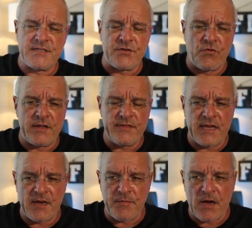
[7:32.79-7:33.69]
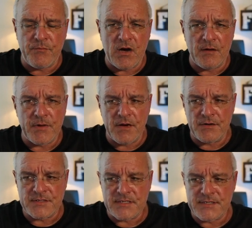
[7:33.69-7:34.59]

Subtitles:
that's the one thing about Palm Coast,